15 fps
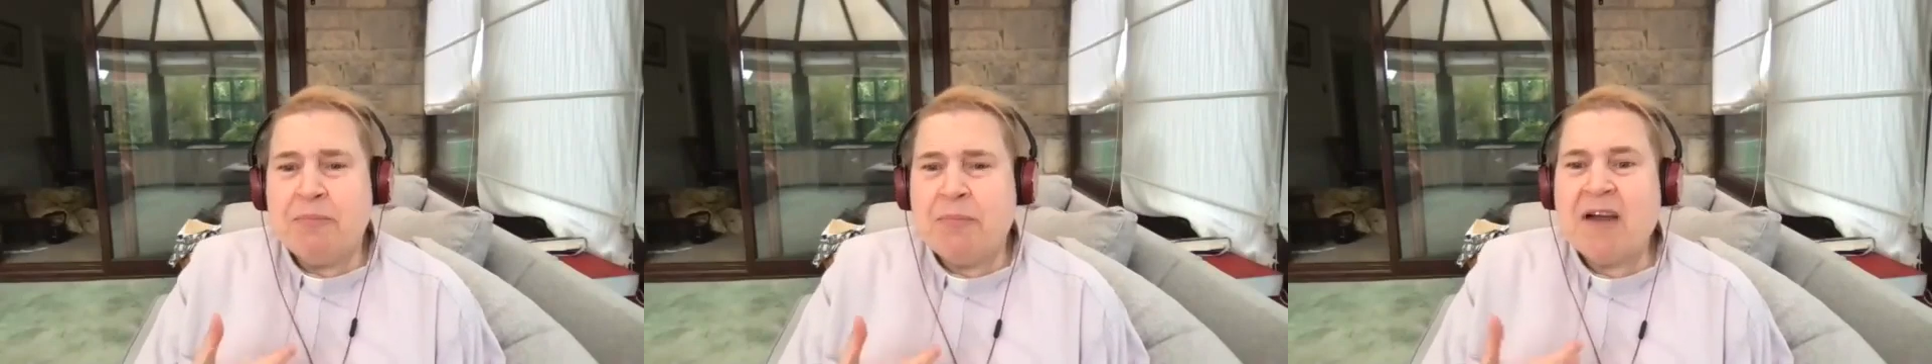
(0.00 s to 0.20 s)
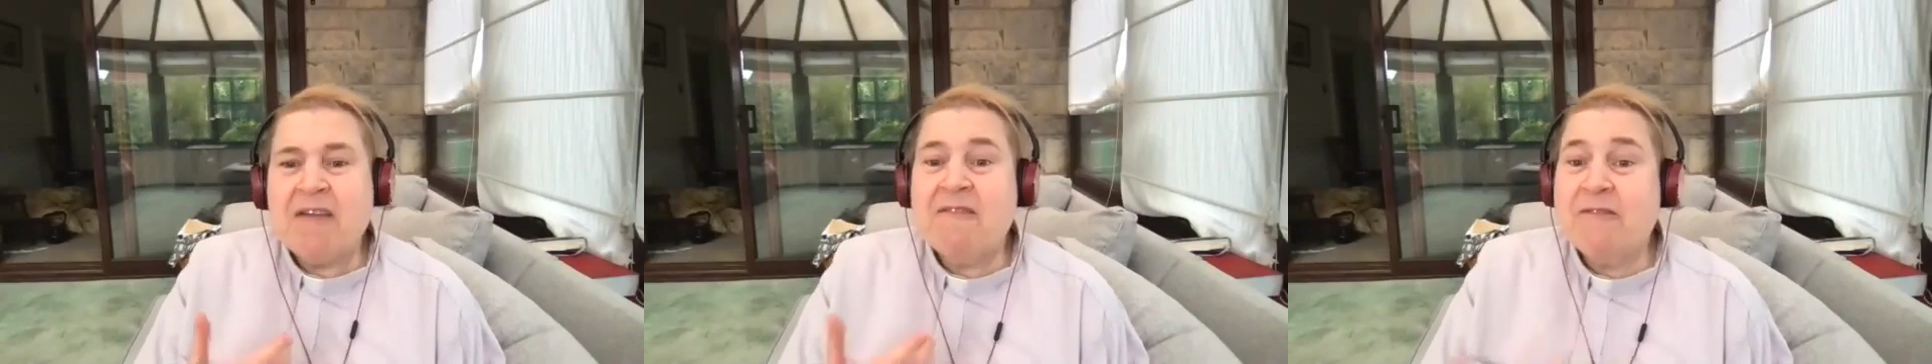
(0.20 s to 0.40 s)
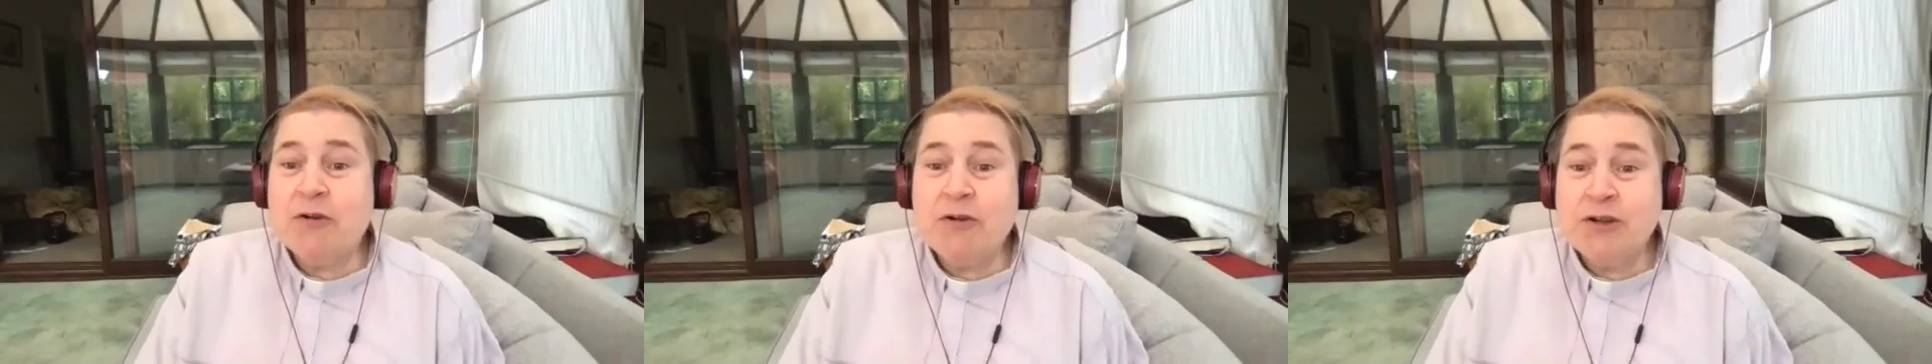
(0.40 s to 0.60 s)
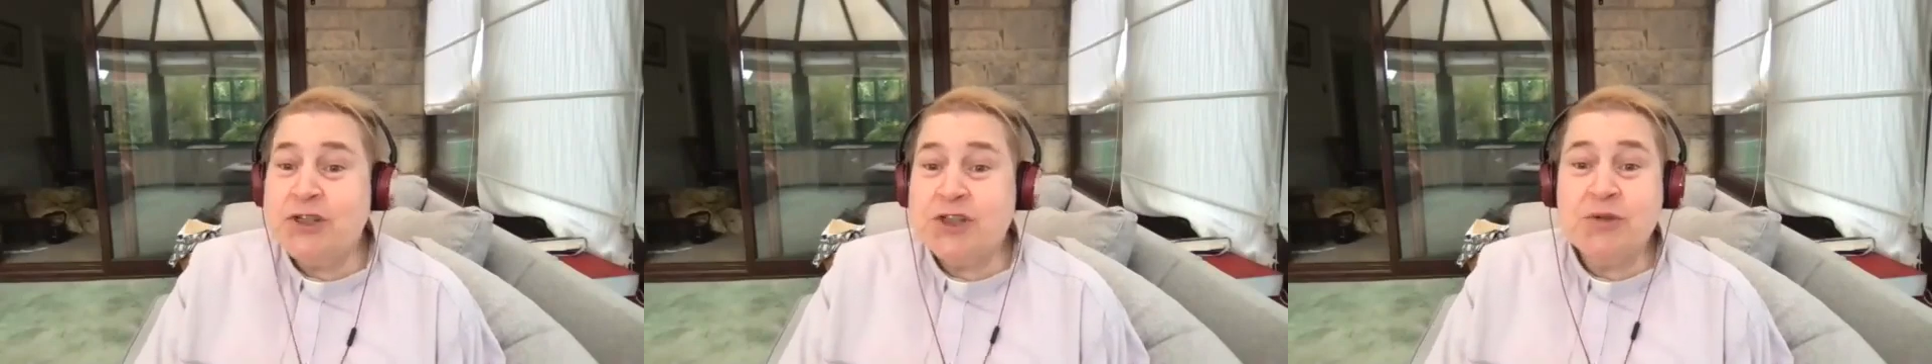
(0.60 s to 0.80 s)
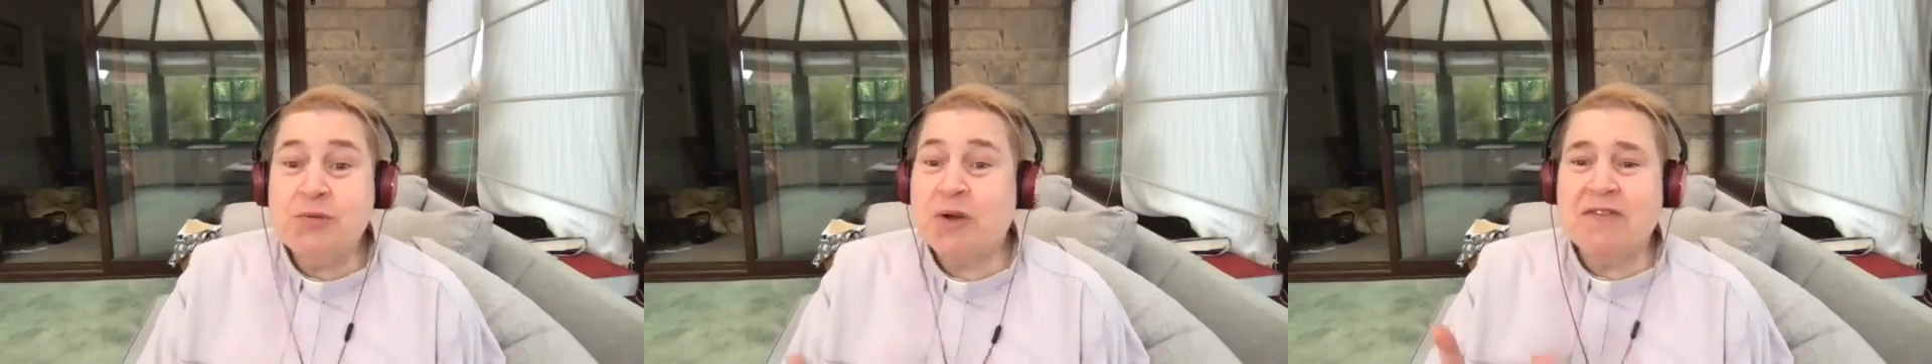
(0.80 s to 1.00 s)
by
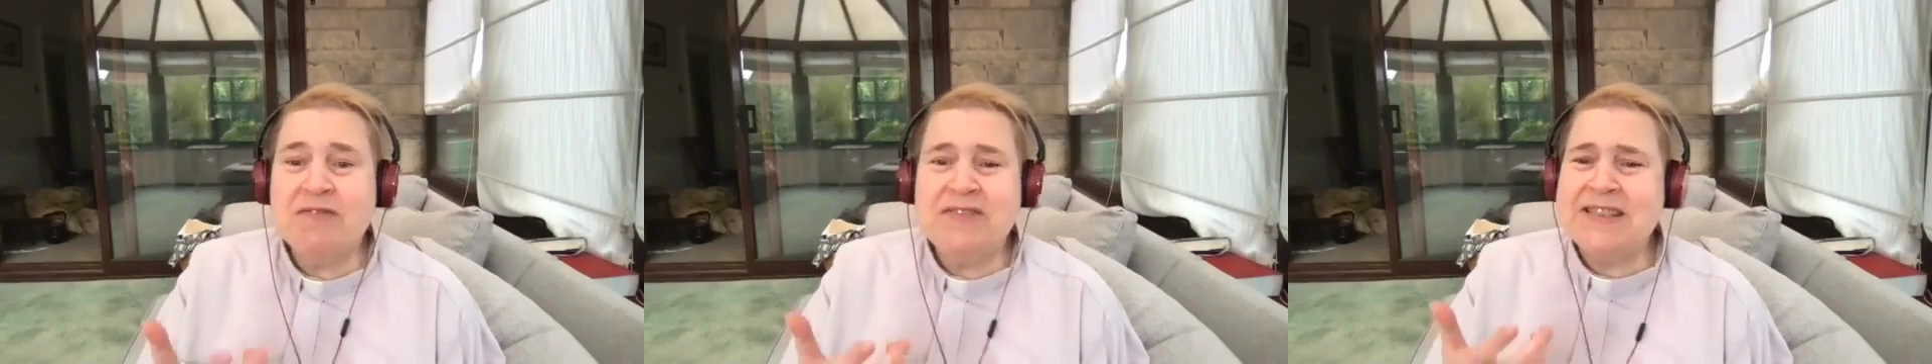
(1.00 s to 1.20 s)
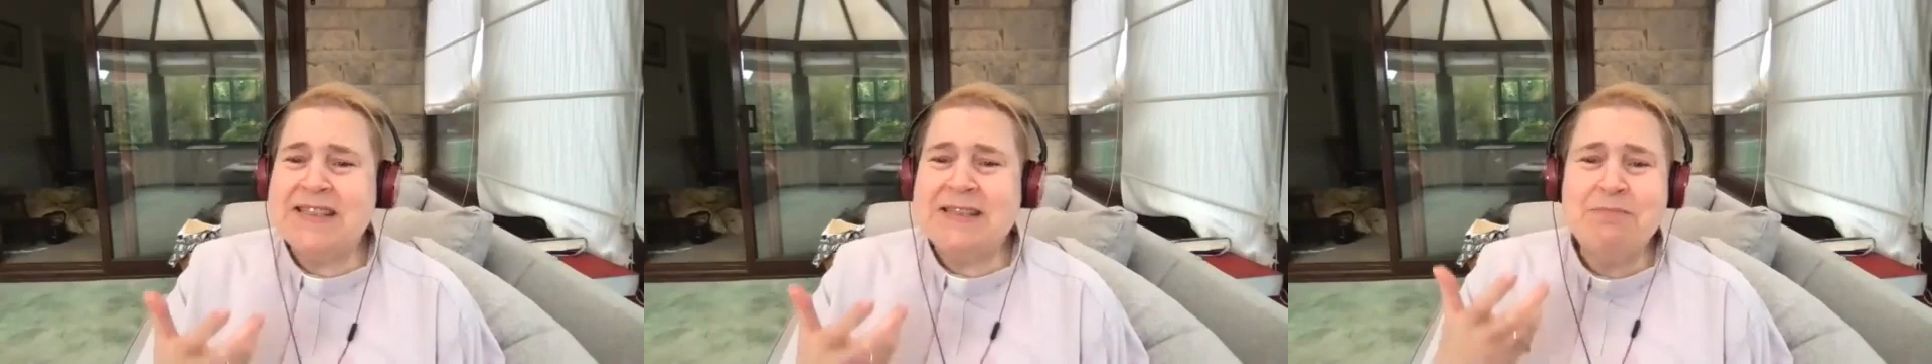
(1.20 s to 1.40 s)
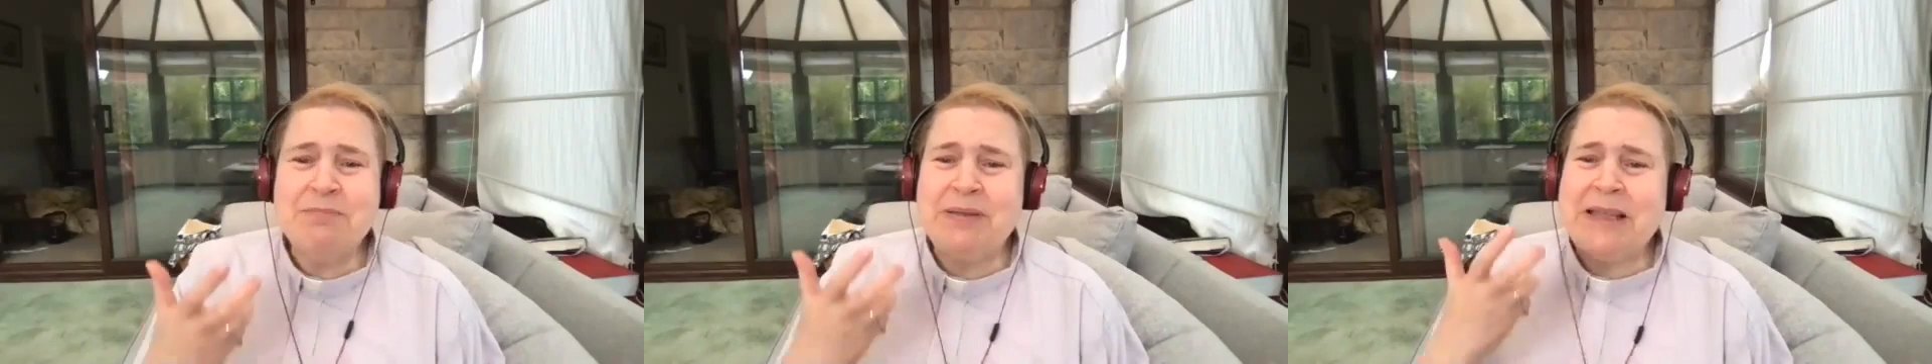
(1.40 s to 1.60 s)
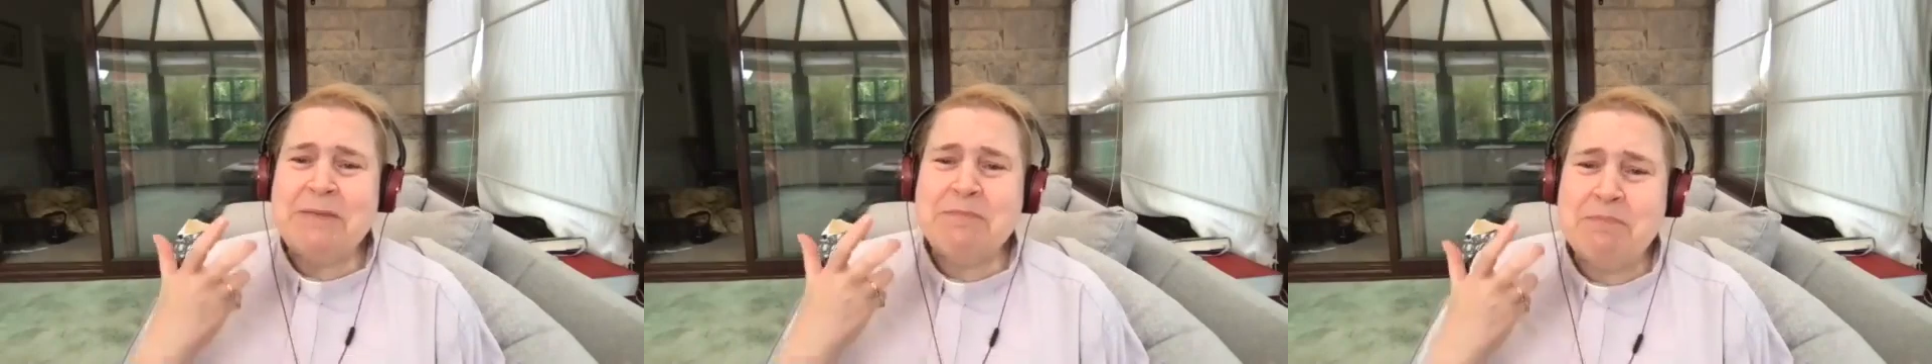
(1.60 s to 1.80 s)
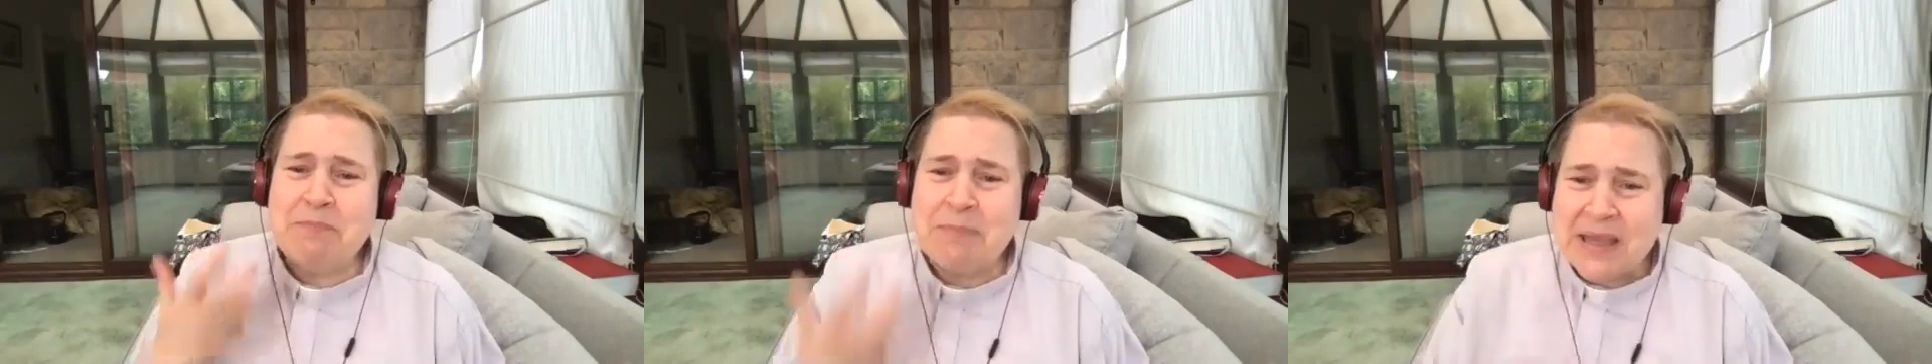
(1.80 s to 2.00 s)
virtue of
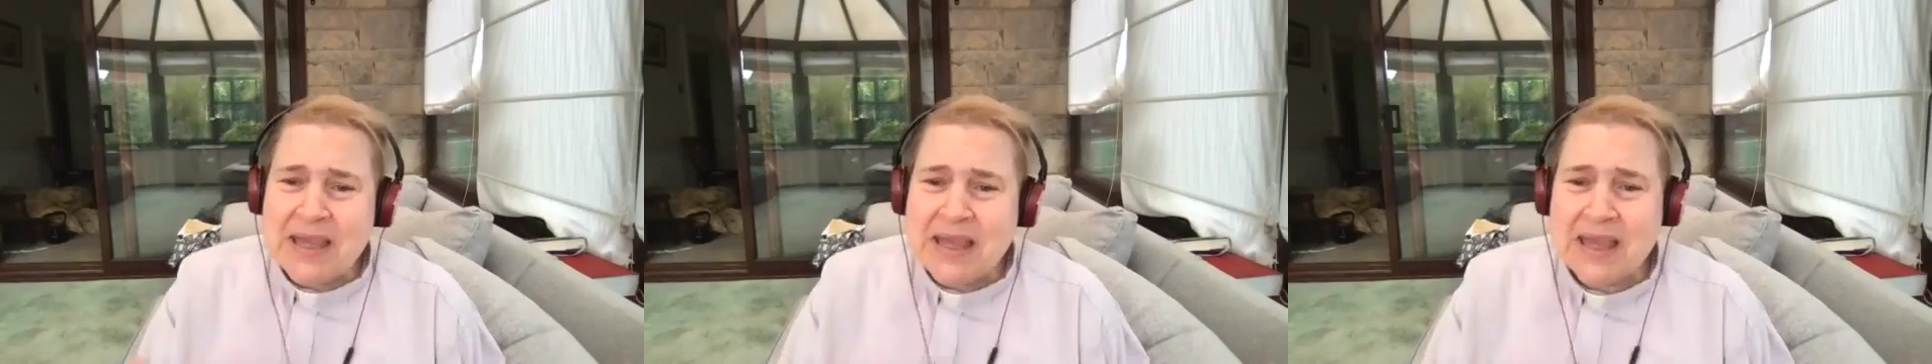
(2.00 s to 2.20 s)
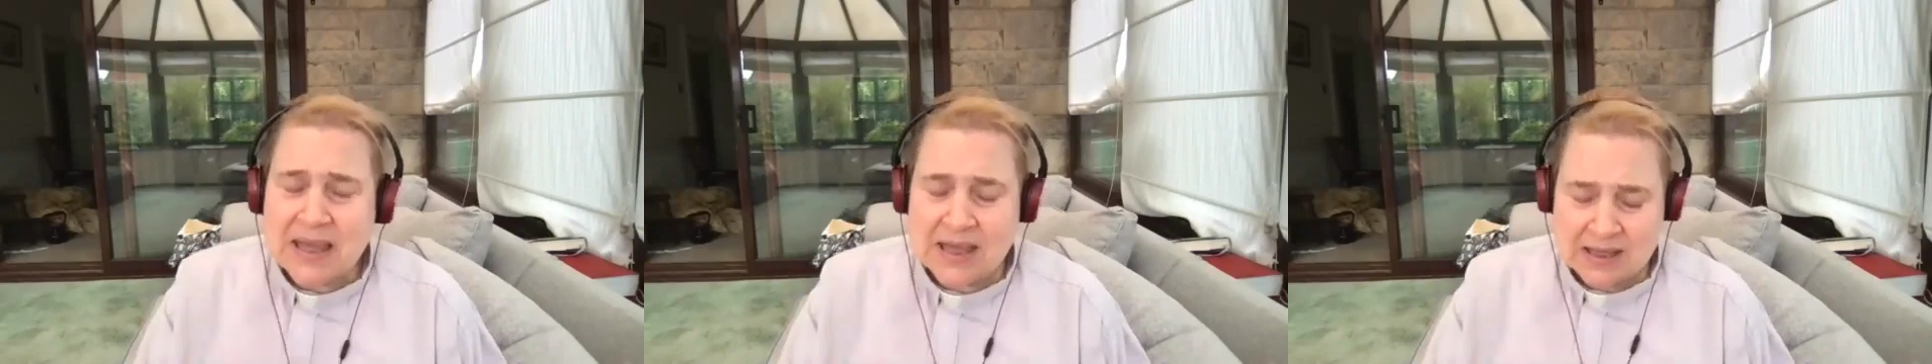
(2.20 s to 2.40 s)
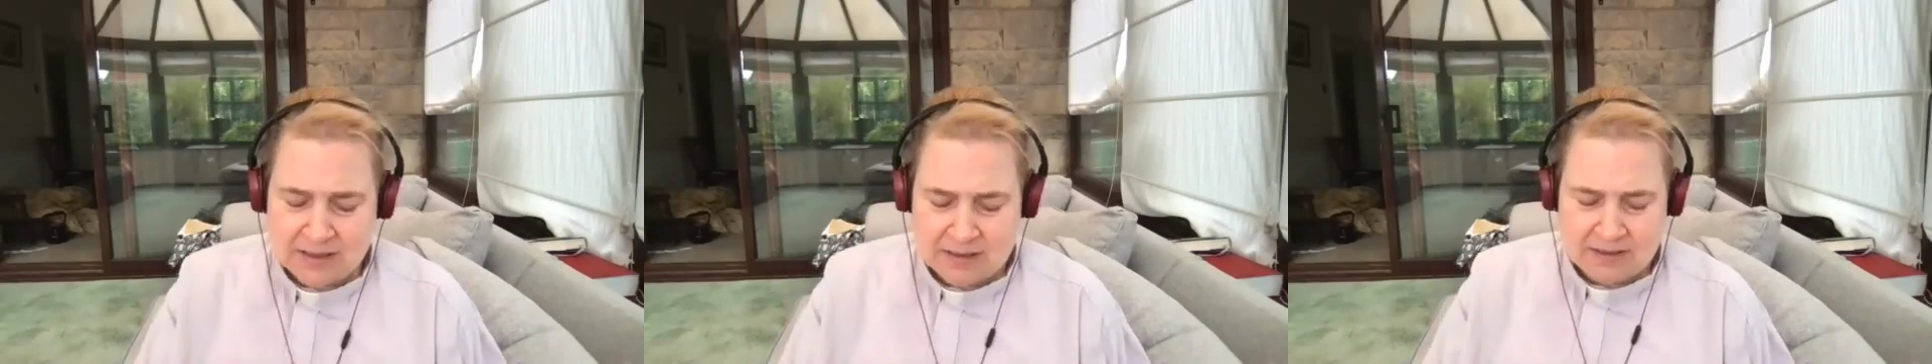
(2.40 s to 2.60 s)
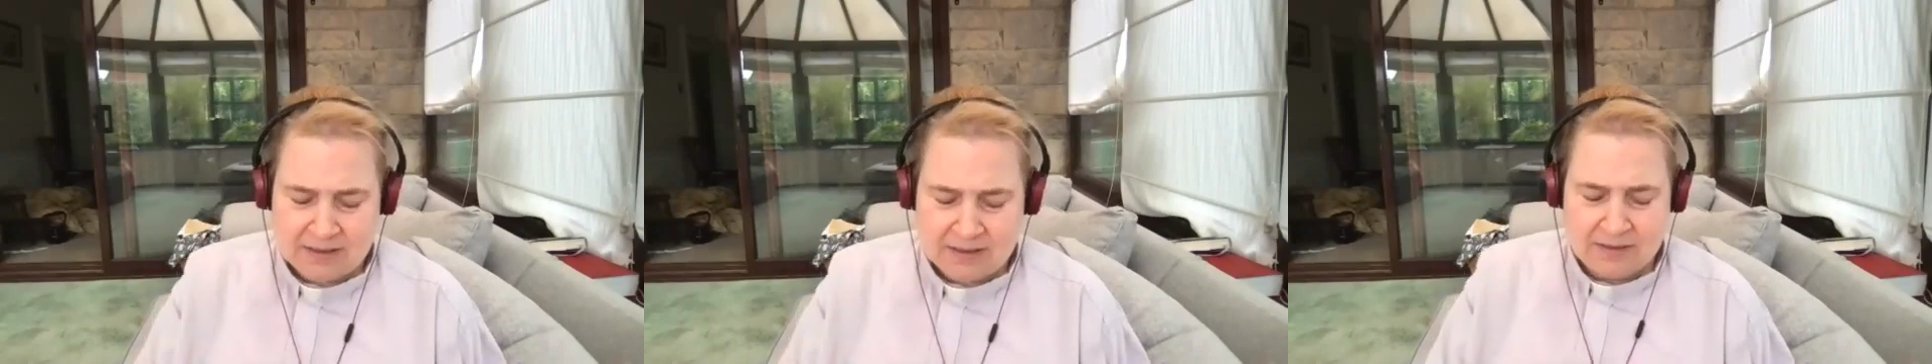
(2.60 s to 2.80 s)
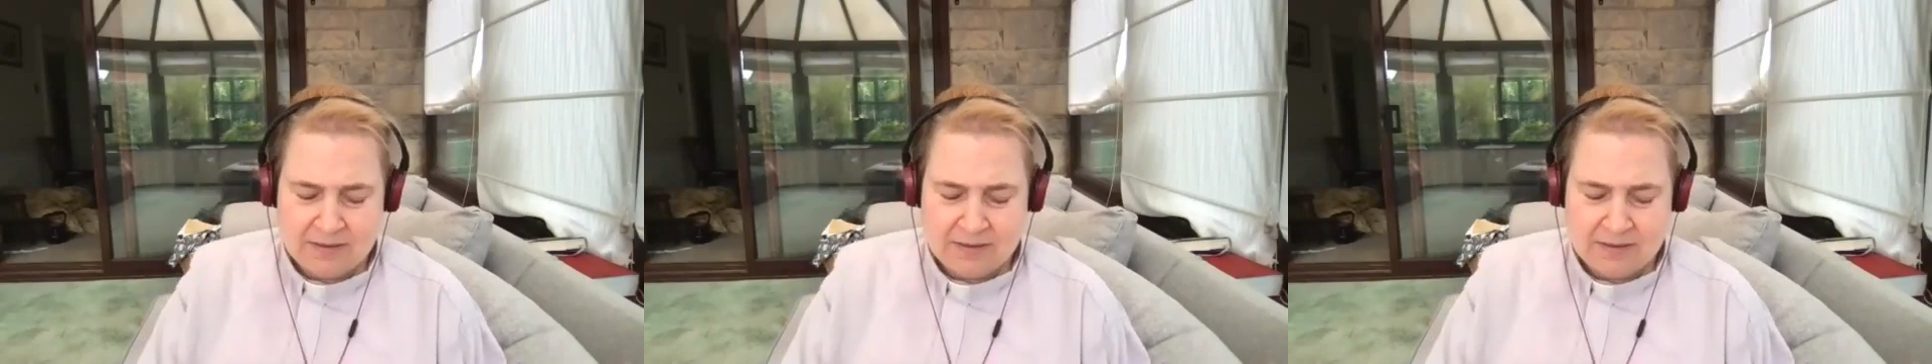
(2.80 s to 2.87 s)
simply being,